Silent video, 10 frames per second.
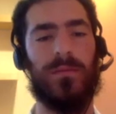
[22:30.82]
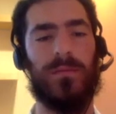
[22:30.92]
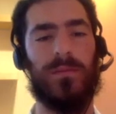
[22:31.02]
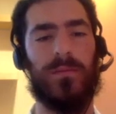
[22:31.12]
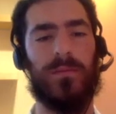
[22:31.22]

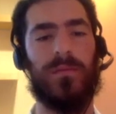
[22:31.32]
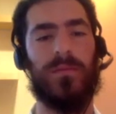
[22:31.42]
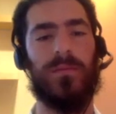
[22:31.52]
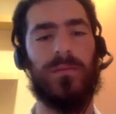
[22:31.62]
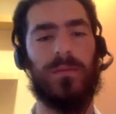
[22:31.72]

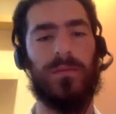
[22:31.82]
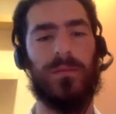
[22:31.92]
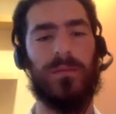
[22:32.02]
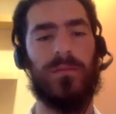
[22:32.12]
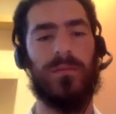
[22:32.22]

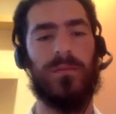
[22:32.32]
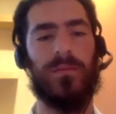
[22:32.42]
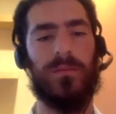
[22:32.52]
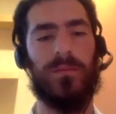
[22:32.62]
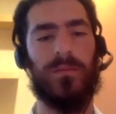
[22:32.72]

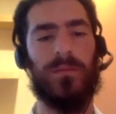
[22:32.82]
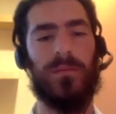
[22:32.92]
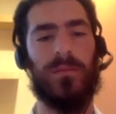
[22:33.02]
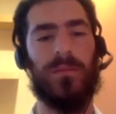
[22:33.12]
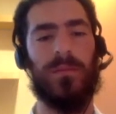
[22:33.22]

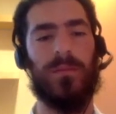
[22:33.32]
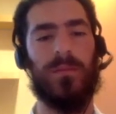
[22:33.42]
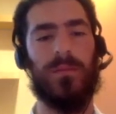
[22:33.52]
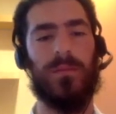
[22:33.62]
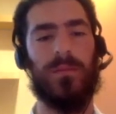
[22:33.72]

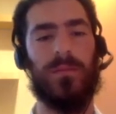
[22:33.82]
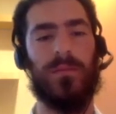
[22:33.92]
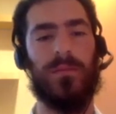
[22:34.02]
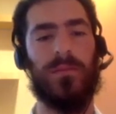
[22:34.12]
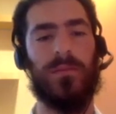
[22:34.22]

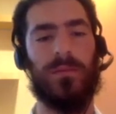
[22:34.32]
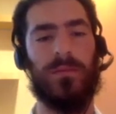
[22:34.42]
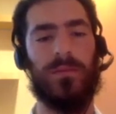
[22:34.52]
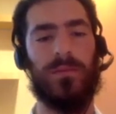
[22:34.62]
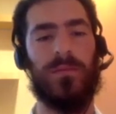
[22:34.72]

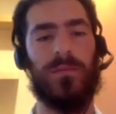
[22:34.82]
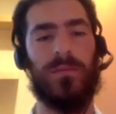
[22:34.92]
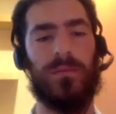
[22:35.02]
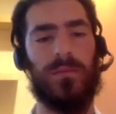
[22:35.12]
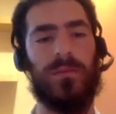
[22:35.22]

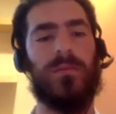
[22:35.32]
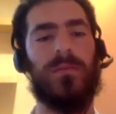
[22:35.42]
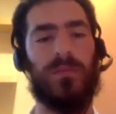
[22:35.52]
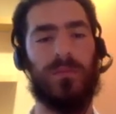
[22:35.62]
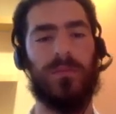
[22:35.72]

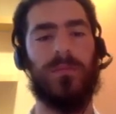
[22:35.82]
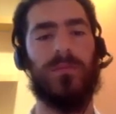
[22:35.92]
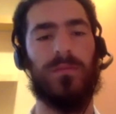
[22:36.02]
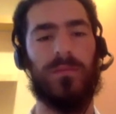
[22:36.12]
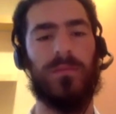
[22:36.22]

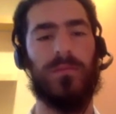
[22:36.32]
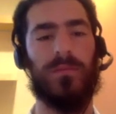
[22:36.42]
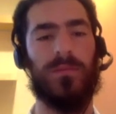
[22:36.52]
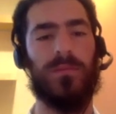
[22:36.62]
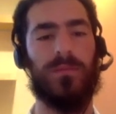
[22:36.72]

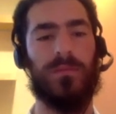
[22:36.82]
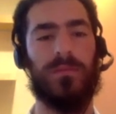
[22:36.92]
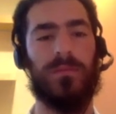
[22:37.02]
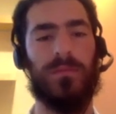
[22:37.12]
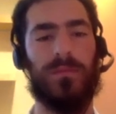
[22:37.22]

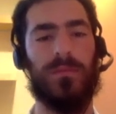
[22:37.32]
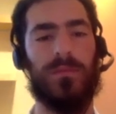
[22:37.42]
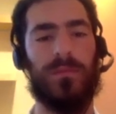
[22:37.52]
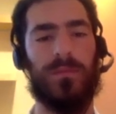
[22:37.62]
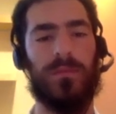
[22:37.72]

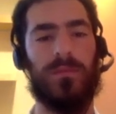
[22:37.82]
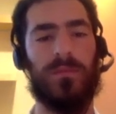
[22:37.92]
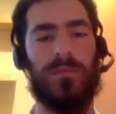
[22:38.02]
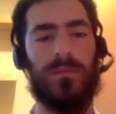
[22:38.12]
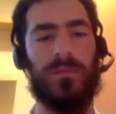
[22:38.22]

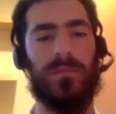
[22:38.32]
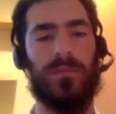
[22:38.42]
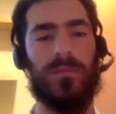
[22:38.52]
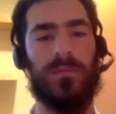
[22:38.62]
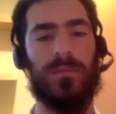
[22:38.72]
This person isn't speaking.